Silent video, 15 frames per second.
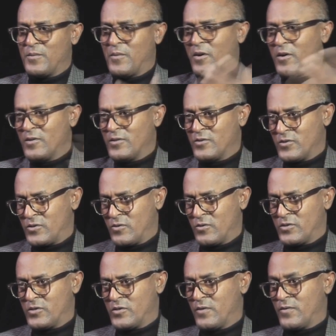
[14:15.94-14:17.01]
from all those
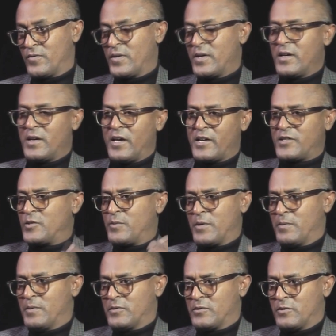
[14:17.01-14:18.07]
sorts of
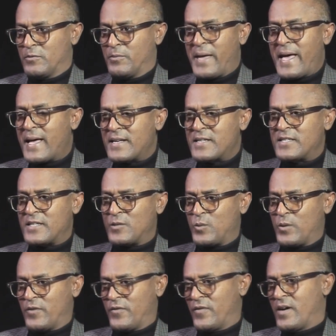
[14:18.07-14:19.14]
experimental bands
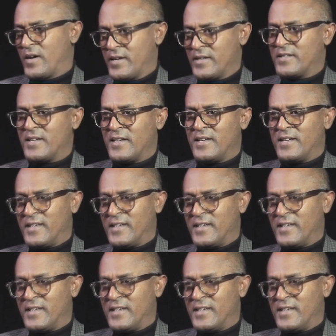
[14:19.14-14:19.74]
that we find